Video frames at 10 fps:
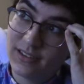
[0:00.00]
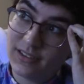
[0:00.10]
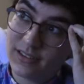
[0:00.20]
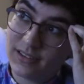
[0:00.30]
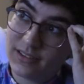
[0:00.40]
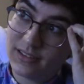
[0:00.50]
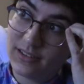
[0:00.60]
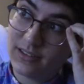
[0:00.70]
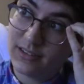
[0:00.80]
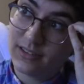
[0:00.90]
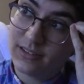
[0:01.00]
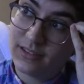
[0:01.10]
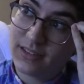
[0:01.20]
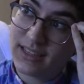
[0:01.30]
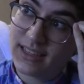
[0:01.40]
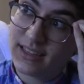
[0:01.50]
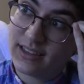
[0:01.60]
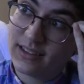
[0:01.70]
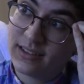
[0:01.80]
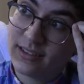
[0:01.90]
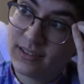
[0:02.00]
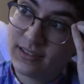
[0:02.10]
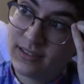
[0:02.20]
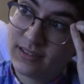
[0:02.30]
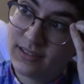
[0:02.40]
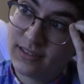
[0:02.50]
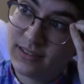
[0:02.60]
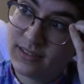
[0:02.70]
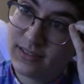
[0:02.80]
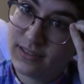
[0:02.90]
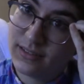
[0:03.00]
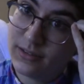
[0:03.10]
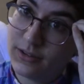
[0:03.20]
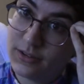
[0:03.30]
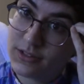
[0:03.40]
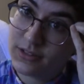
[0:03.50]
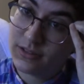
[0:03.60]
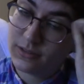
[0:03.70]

Yeah. Who knows?